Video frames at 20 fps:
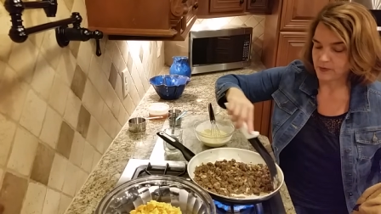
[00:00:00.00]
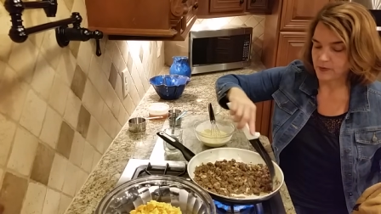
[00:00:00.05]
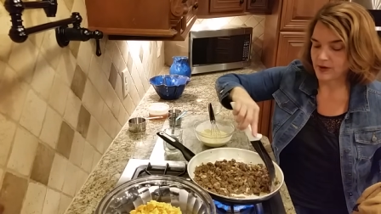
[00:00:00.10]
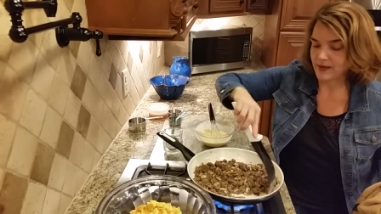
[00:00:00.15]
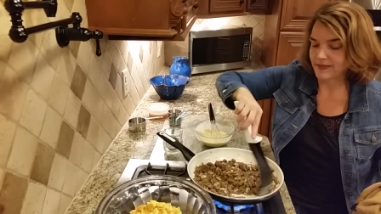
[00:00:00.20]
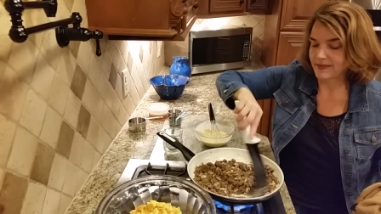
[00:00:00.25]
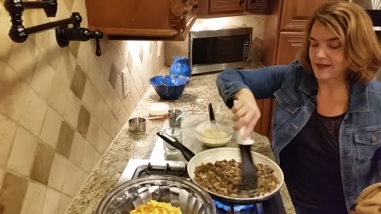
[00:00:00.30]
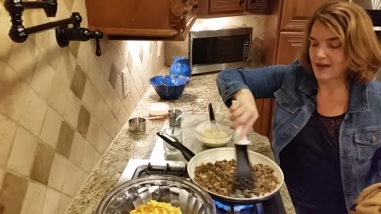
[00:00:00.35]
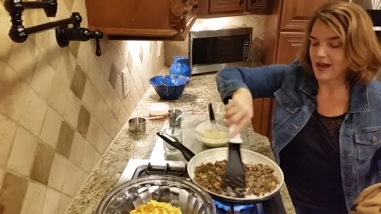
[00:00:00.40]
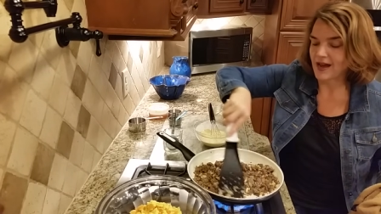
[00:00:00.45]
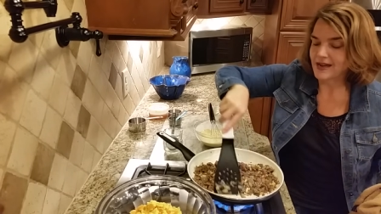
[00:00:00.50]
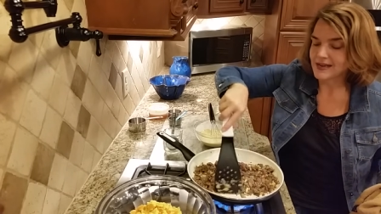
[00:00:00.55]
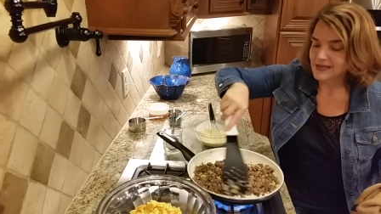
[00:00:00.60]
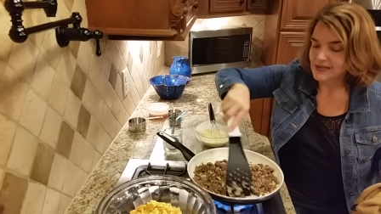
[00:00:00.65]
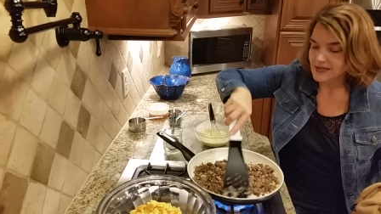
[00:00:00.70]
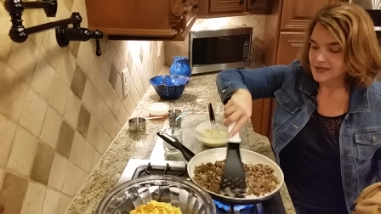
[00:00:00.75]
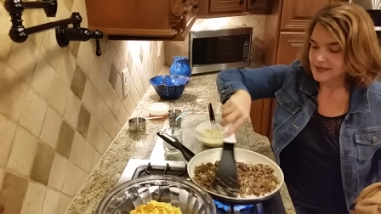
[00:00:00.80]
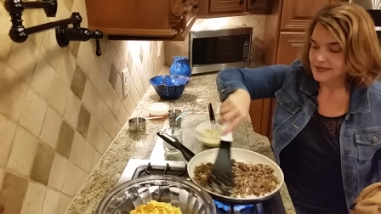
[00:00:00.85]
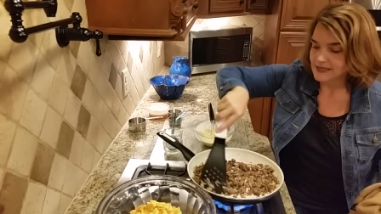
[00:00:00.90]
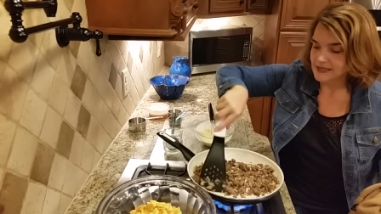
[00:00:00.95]
You want the
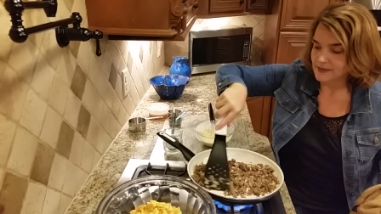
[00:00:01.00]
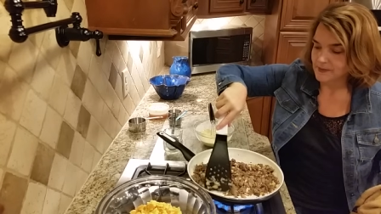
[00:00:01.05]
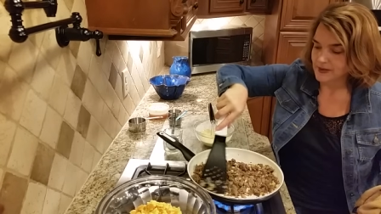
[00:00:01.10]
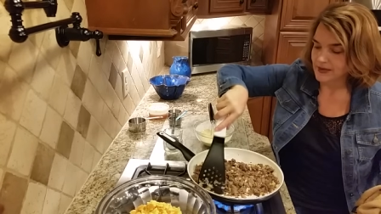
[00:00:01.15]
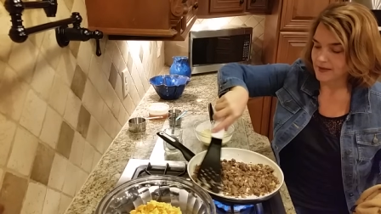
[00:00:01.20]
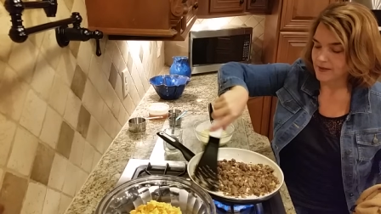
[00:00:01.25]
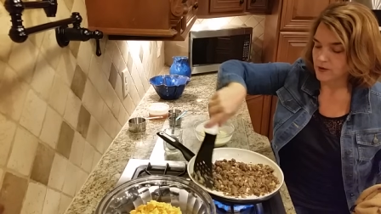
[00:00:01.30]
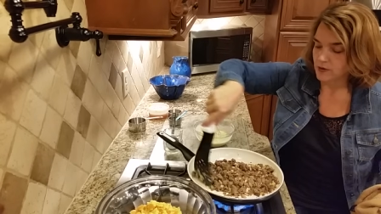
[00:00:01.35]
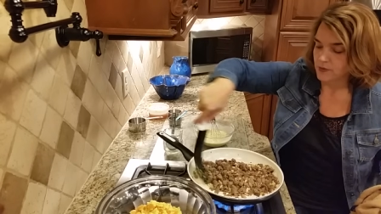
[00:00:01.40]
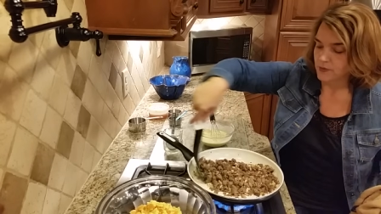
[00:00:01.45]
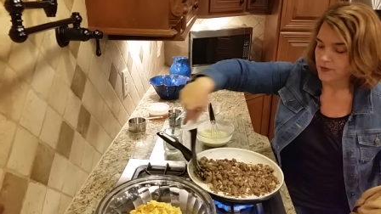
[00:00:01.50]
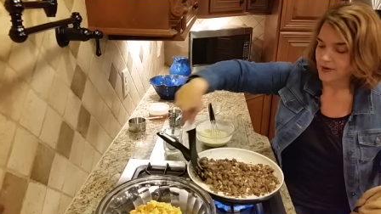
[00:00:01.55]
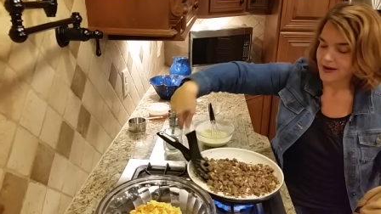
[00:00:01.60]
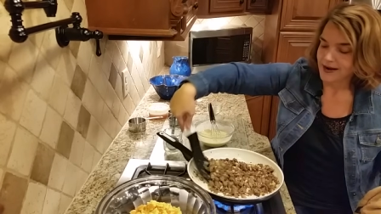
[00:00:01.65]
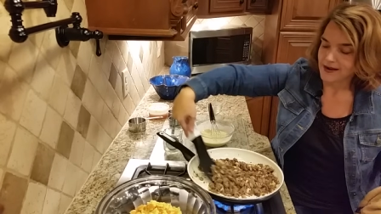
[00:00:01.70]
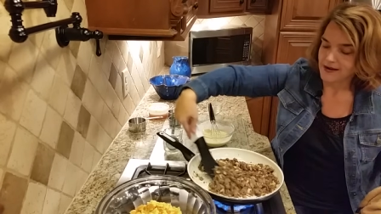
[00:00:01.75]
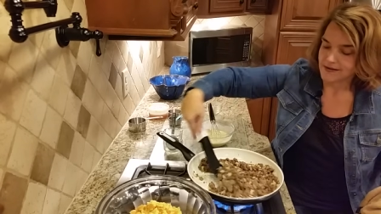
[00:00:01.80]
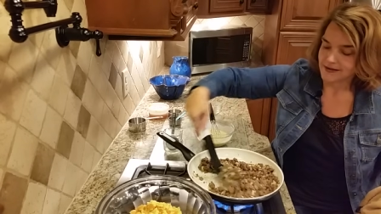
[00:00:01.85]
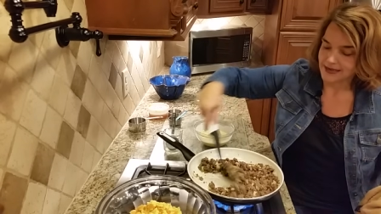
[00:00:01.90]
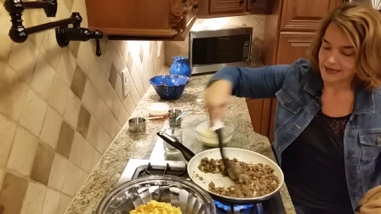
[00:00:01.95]
onion to be a little
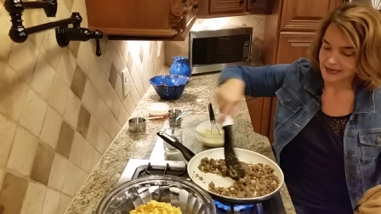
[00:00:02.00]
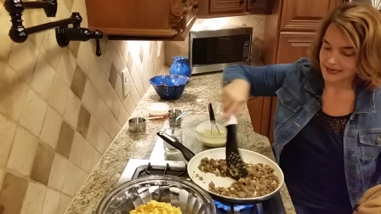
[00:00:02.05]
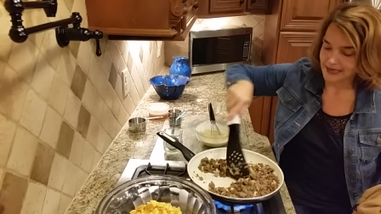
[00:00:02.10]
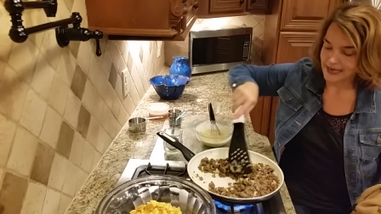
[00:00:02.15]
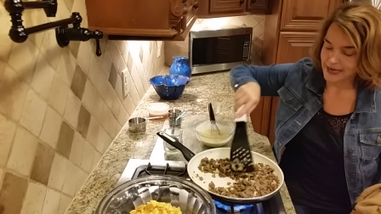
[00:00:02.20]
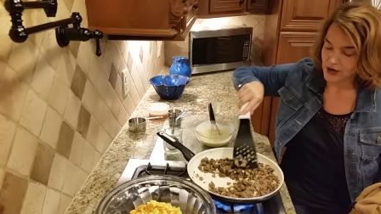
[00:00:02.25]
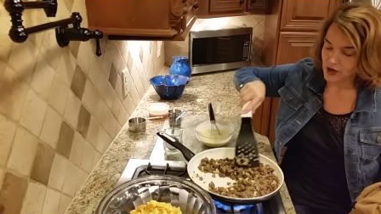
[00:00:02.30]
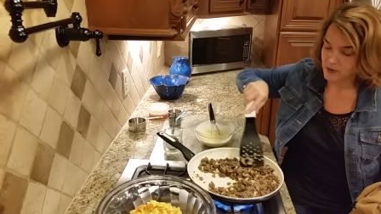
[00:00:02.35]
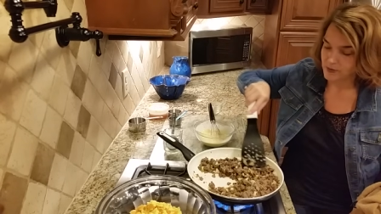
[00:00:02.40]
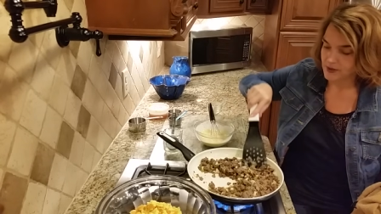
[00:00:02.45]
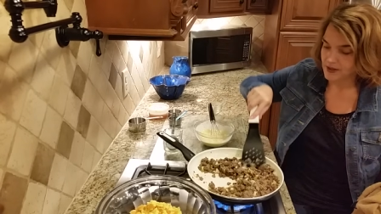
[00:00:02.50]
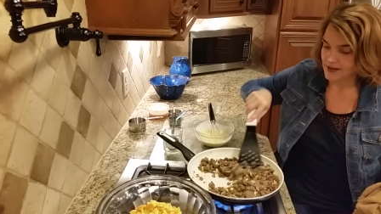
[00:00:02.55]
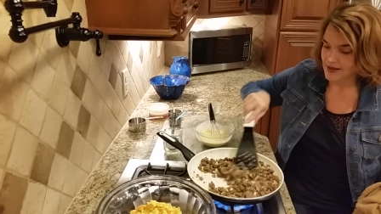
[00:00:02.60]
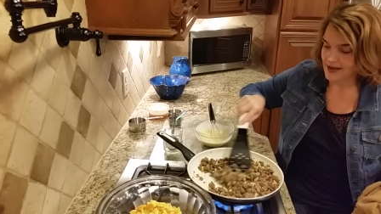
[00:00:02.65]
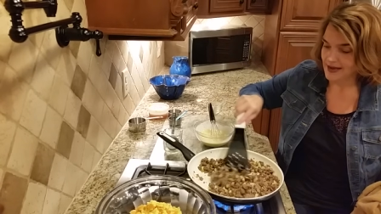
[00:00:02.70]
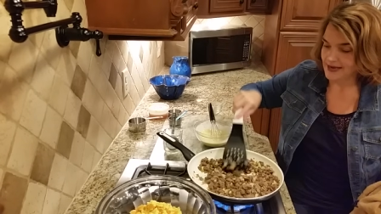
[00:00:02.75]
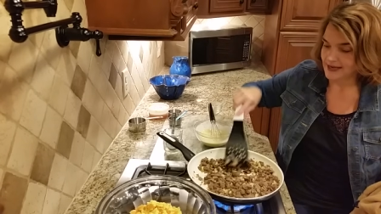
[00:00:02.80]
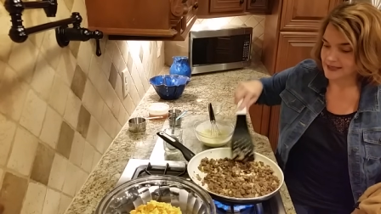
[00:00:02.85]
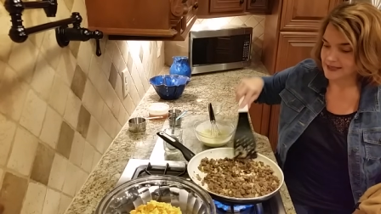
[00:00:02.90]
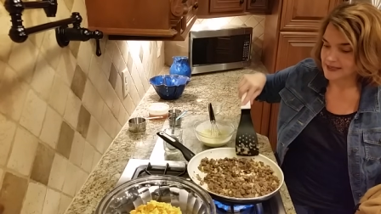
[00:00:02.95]
brown, kind of
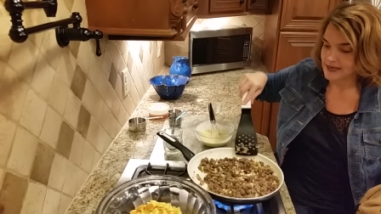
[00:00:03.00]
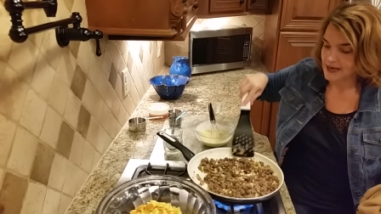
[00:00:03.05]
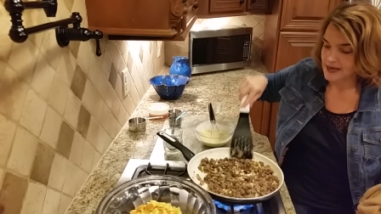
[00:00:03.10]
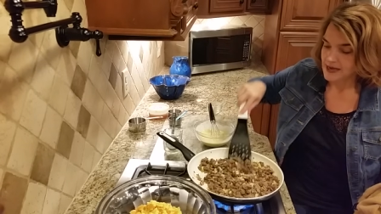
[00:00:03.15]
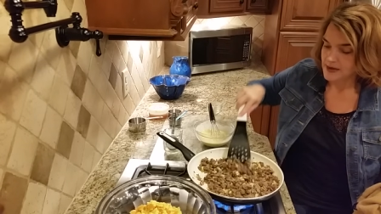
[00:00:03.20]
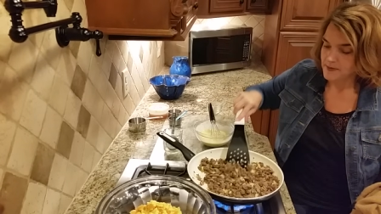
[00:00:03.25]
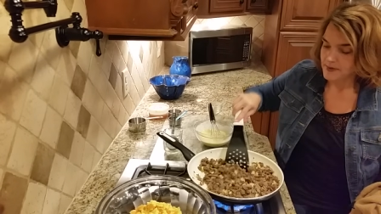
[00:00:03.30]
caramelized,